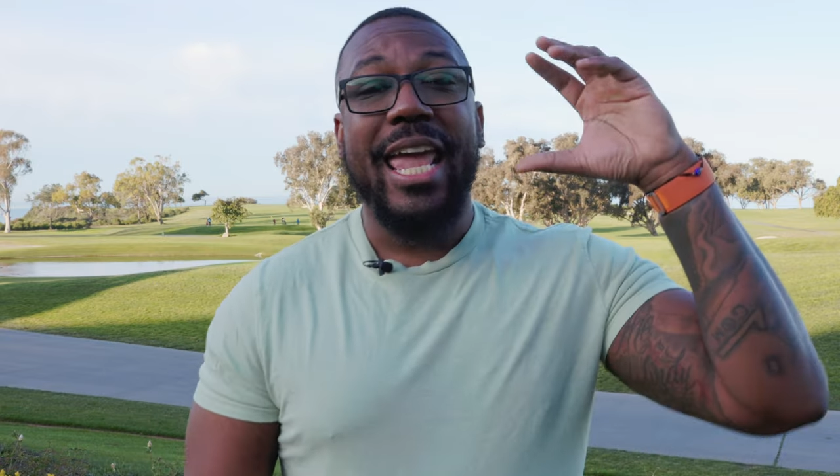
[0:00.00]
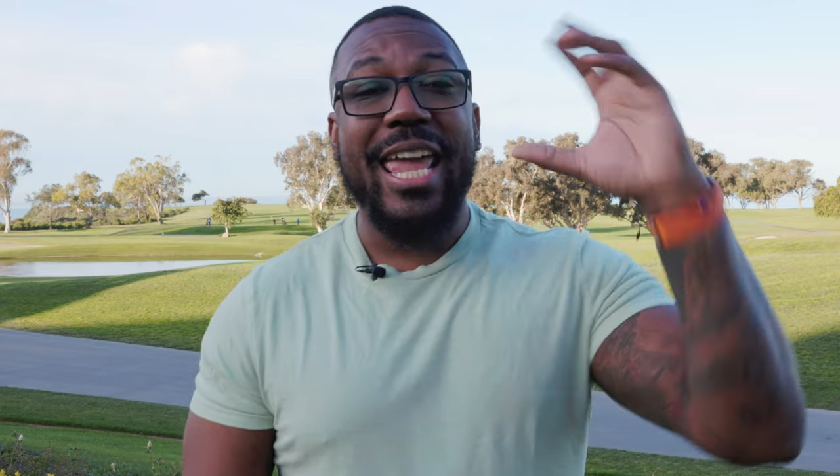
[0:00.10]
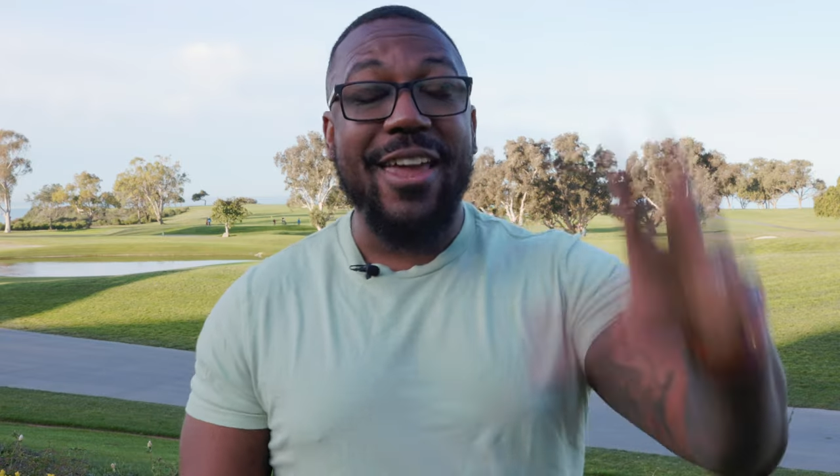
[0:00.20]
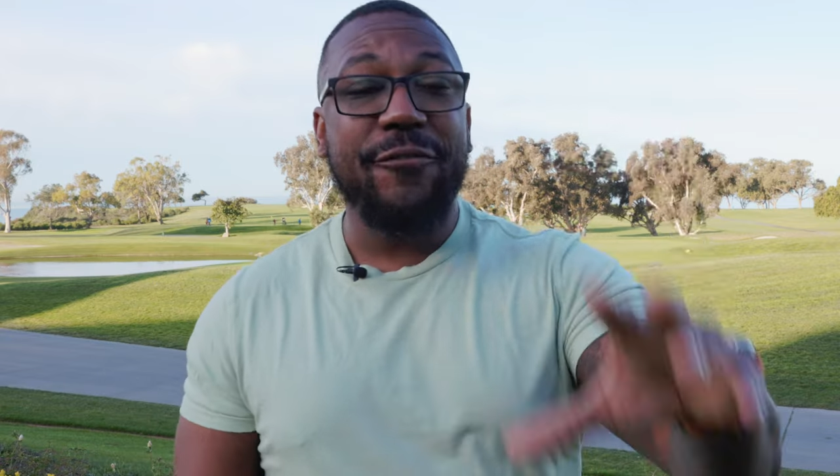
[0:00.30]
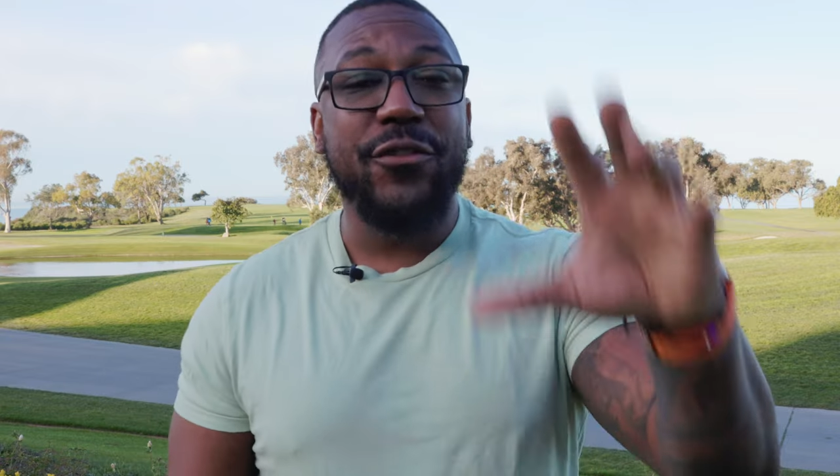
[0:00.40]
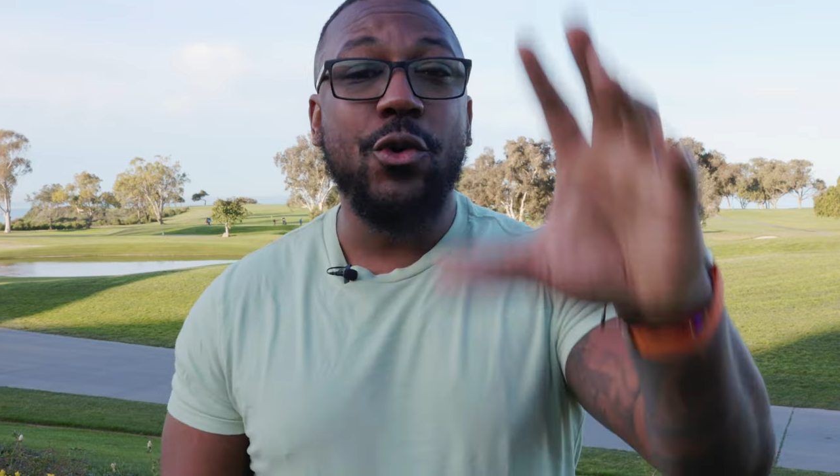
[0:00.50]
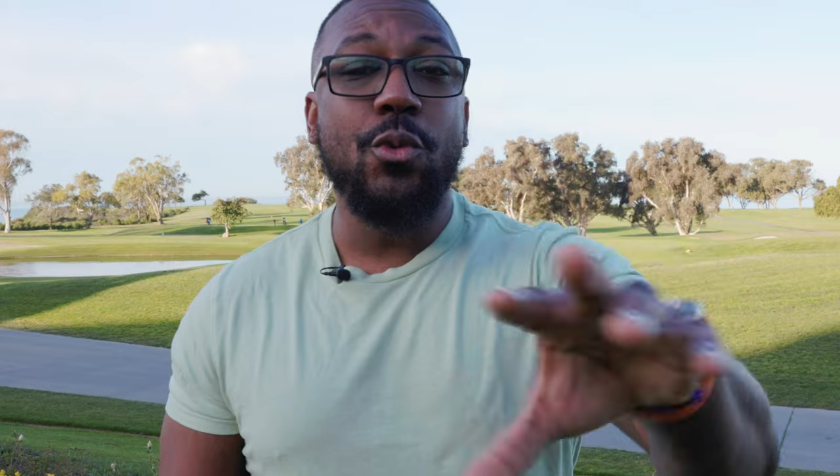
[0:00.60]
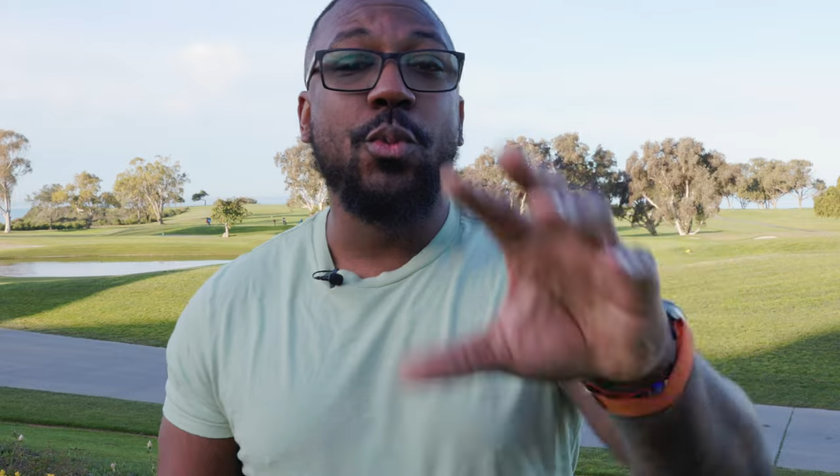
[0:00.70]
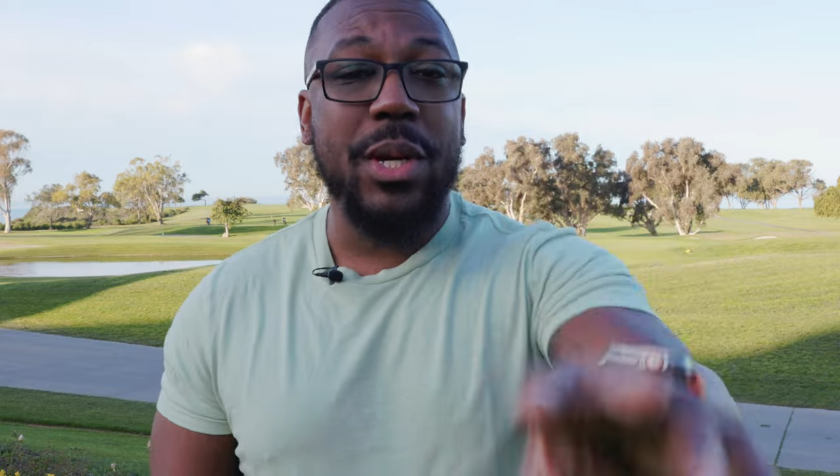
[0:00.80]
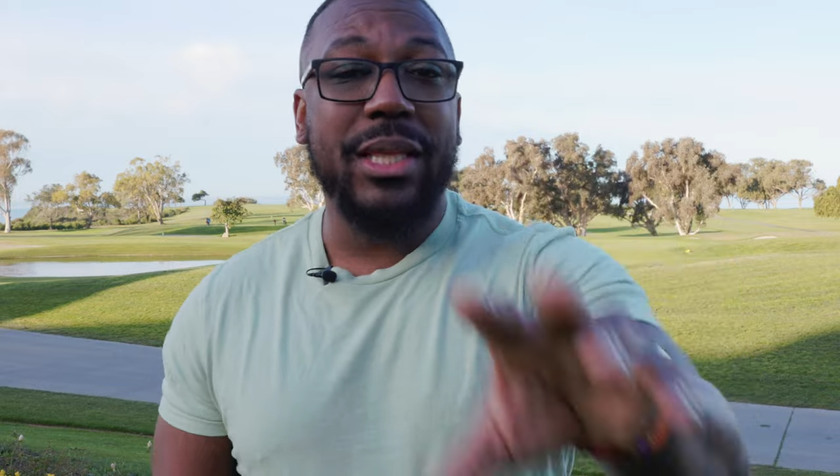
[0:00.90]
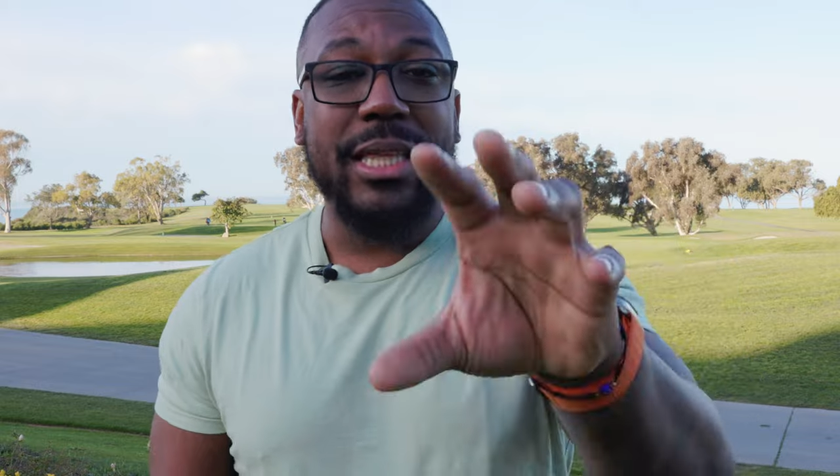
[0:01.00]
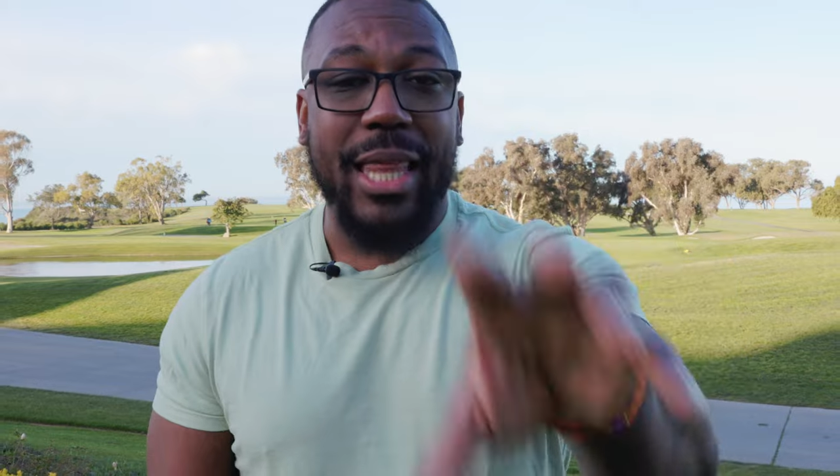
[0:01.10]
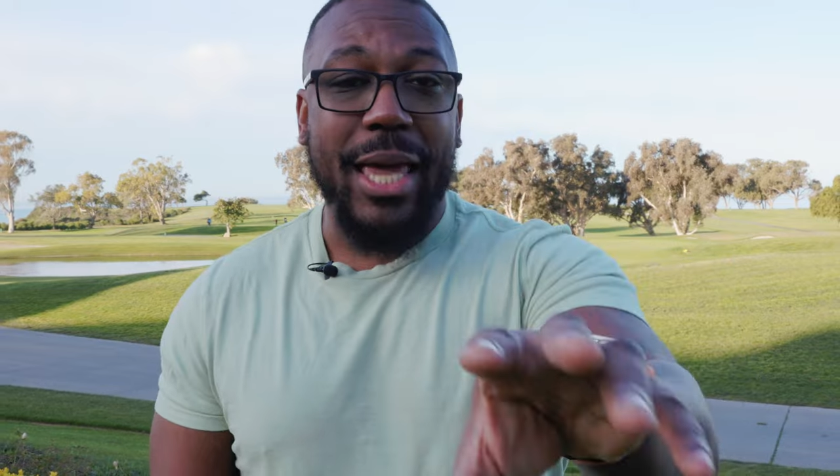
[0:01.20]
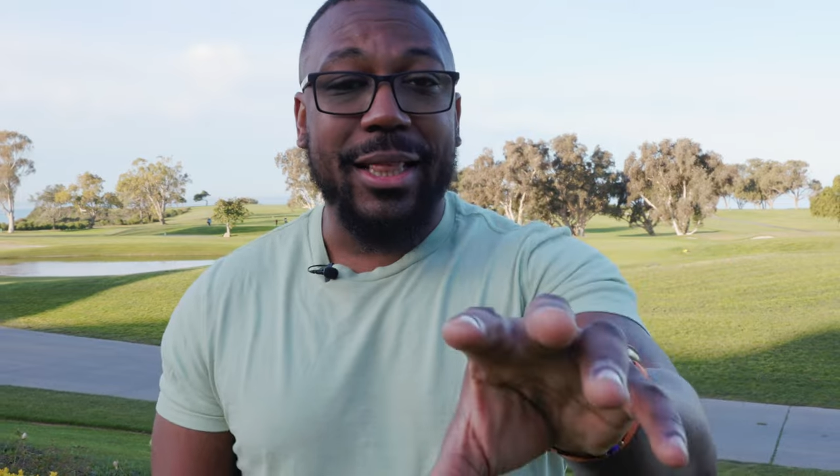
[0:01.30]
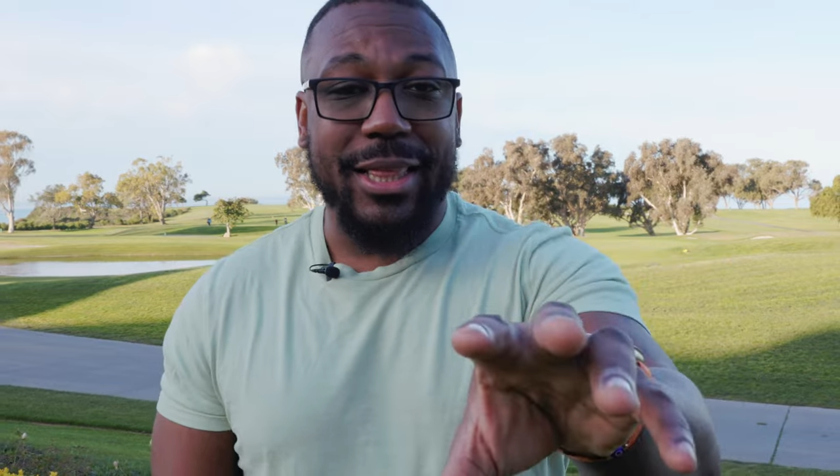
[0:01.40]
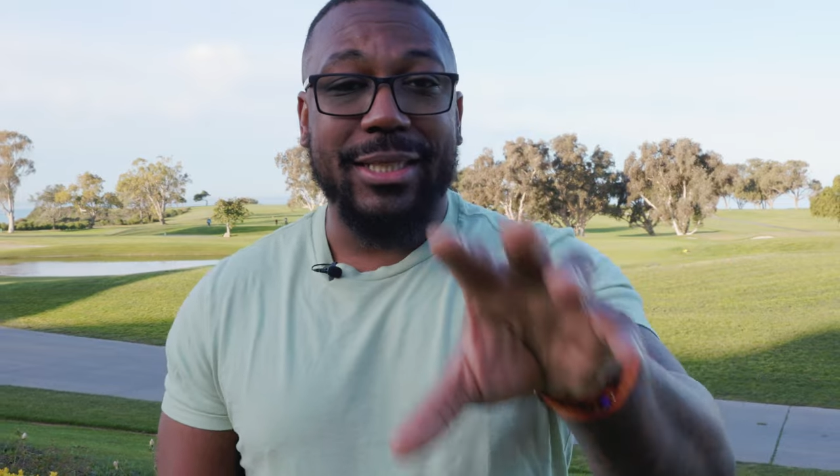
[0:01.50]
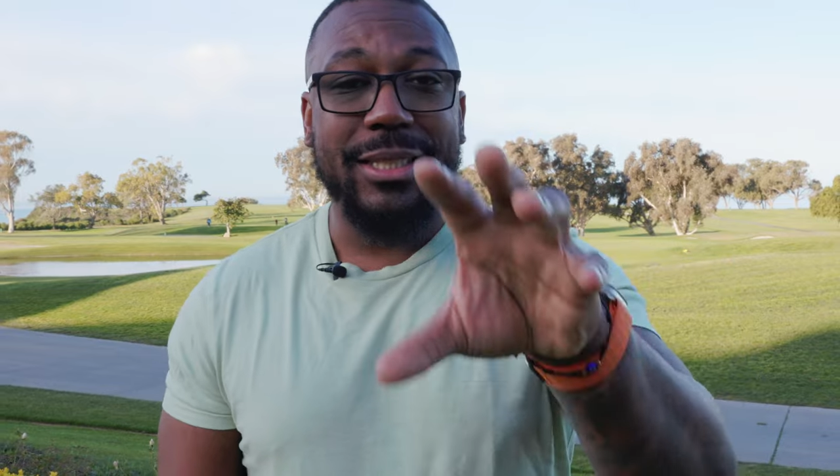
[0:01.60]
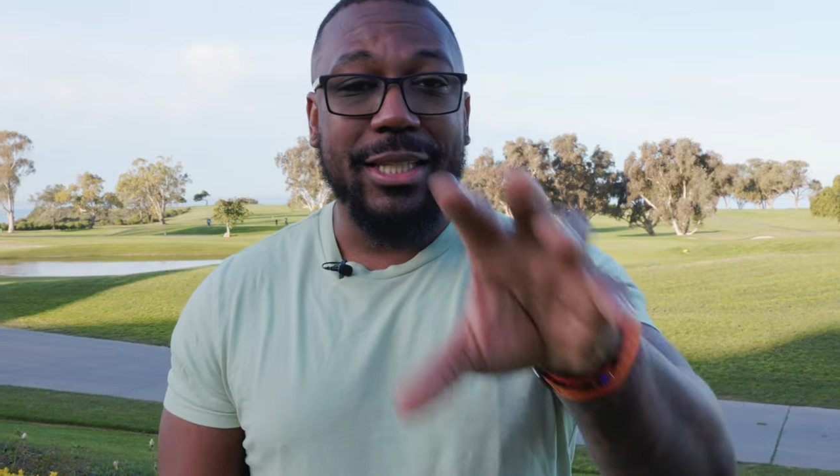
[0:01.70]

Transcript: If you really like this